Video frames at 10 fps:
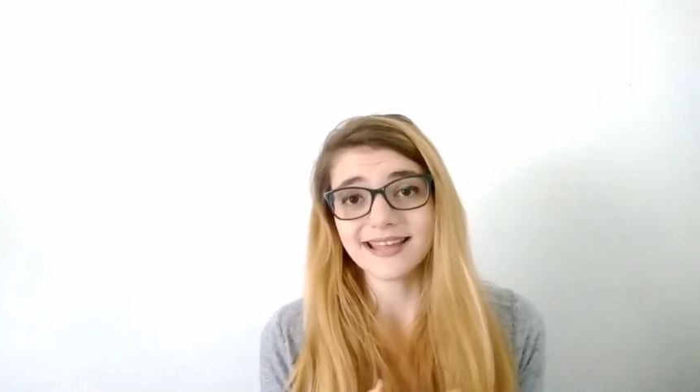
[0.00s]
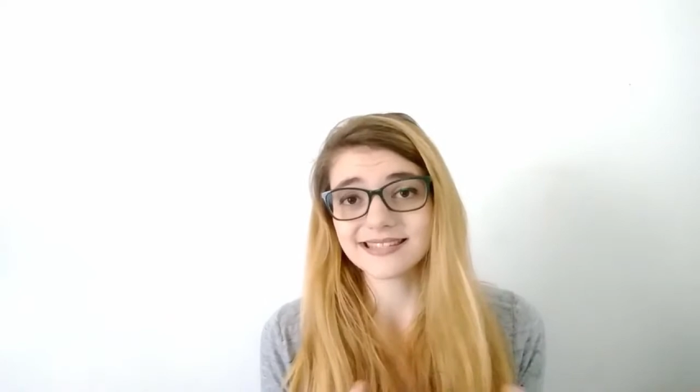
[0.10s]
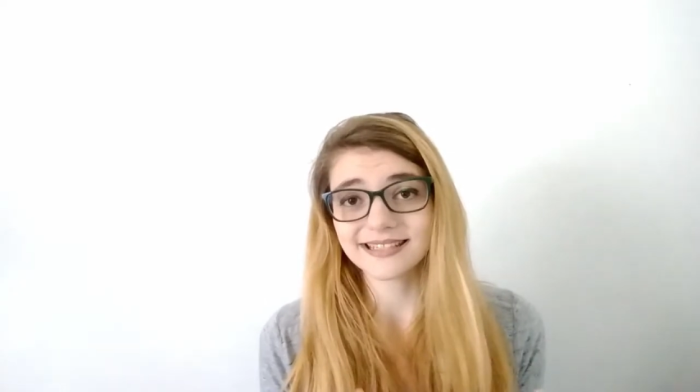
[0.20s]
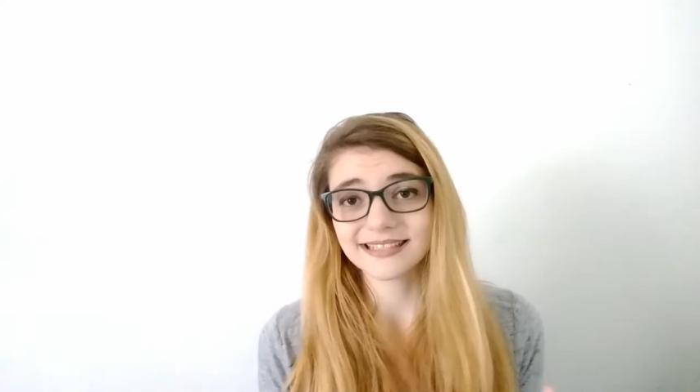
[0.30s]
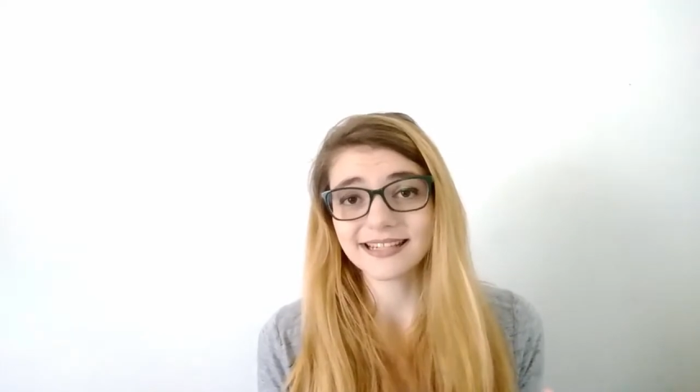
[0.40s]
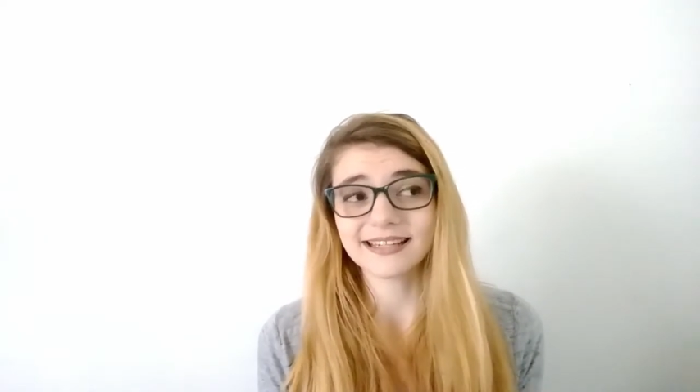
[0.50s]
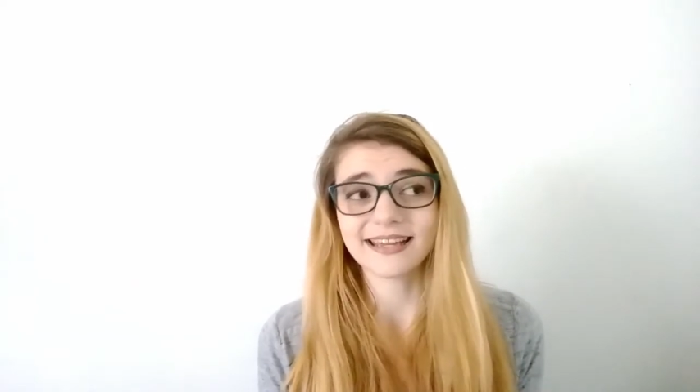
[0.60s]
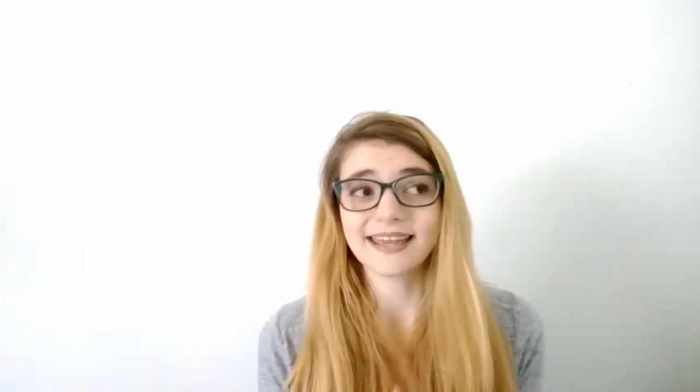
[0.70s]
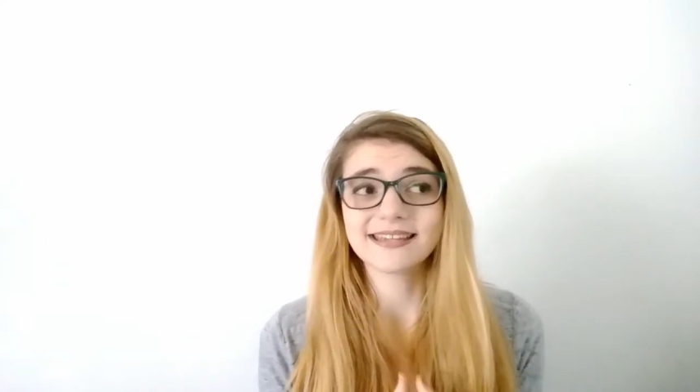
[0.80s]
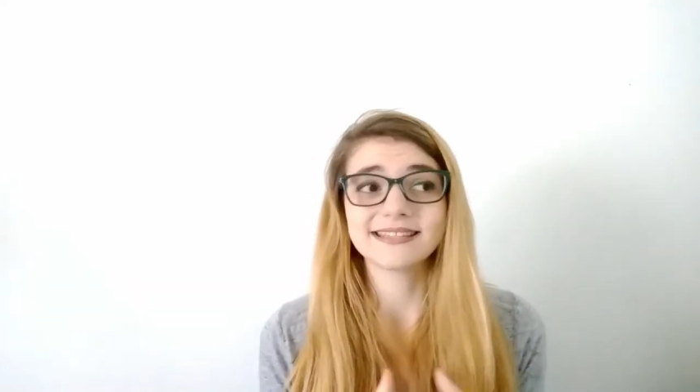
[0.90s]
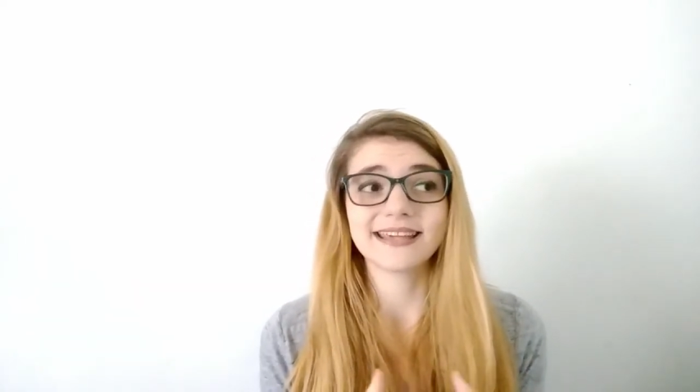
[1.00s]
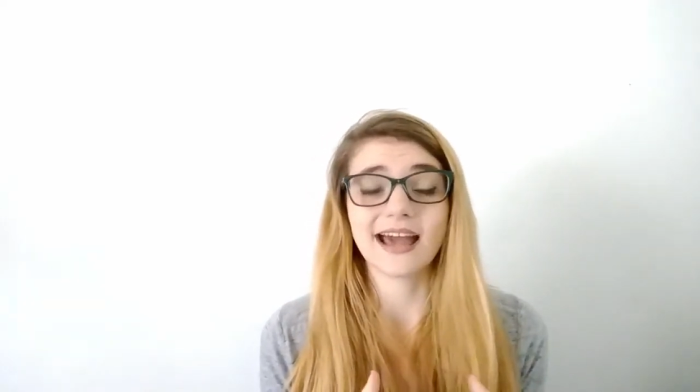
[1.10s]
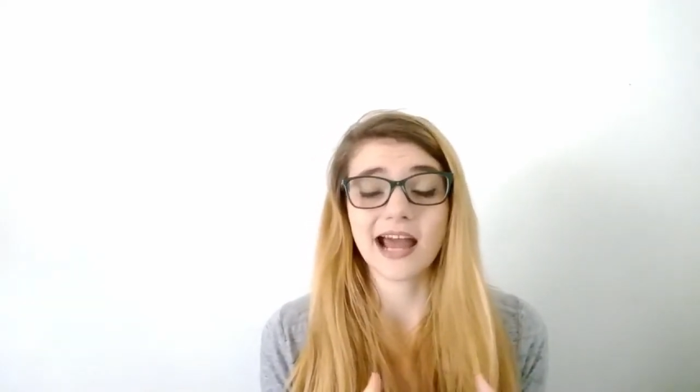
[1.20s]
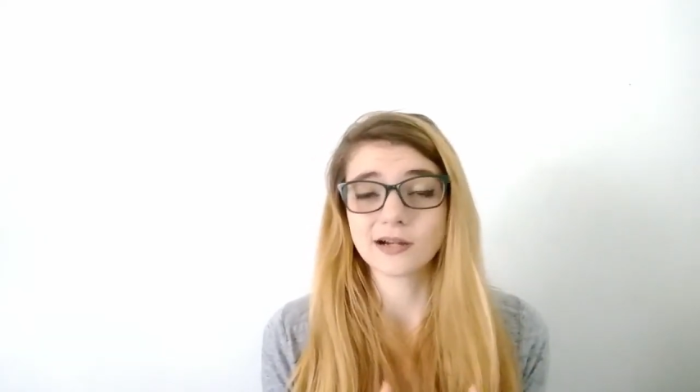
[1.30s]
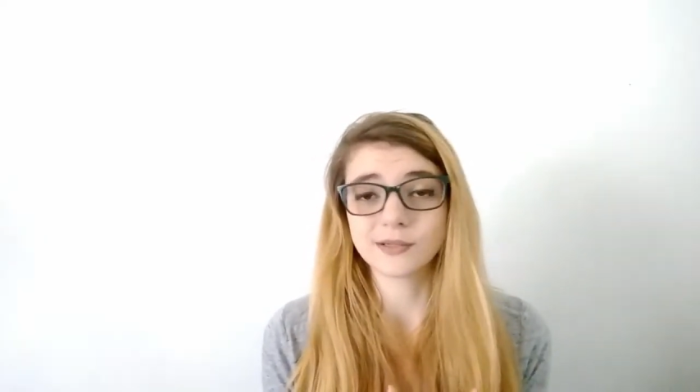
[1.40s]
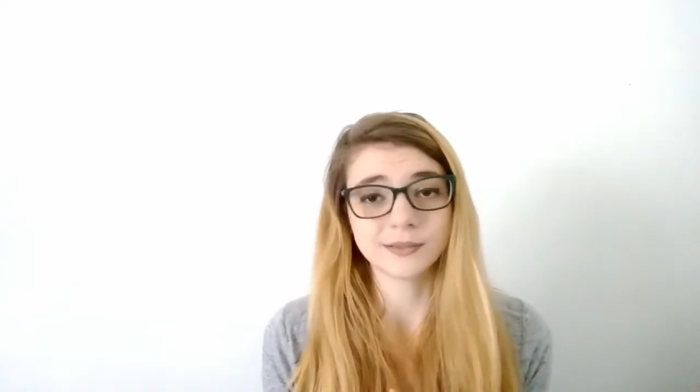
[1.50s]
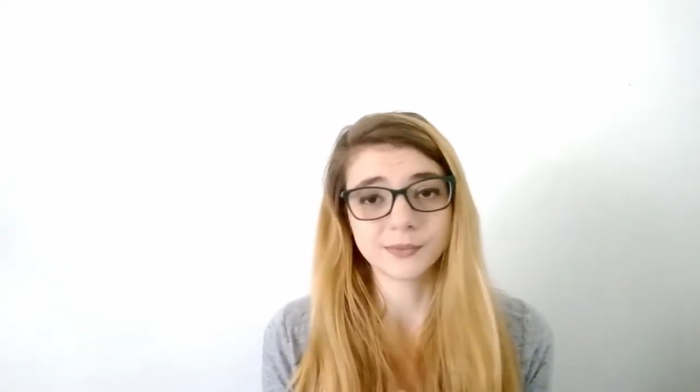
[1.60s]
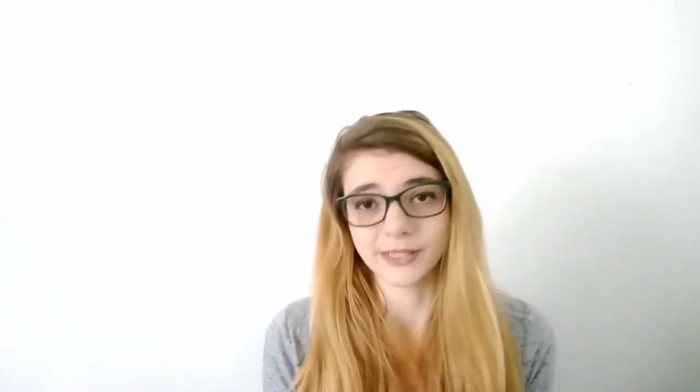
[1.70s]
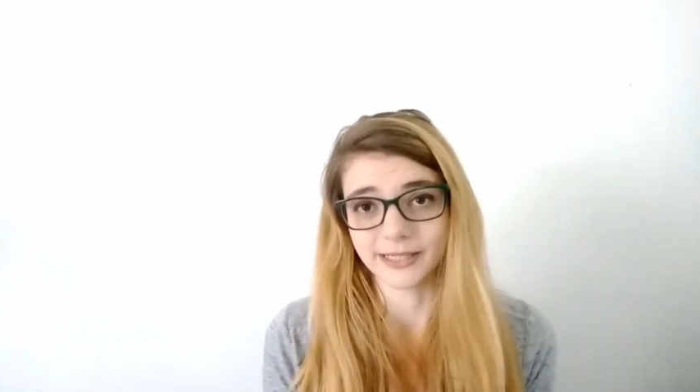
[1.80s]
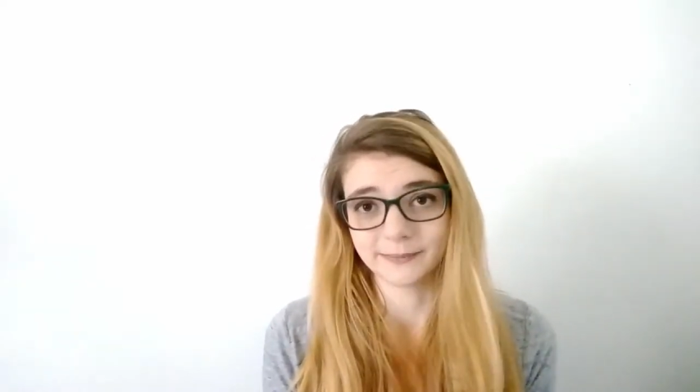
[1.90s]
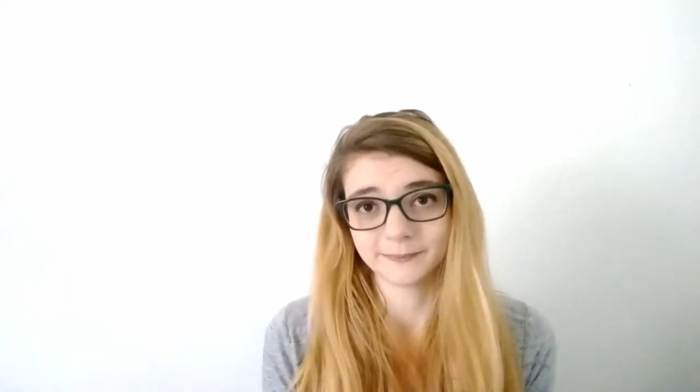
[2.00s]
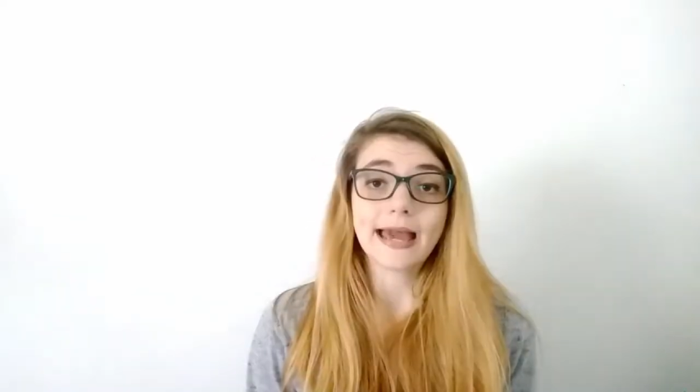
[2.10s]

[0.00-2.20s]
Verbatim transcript: Eteka and Arewa.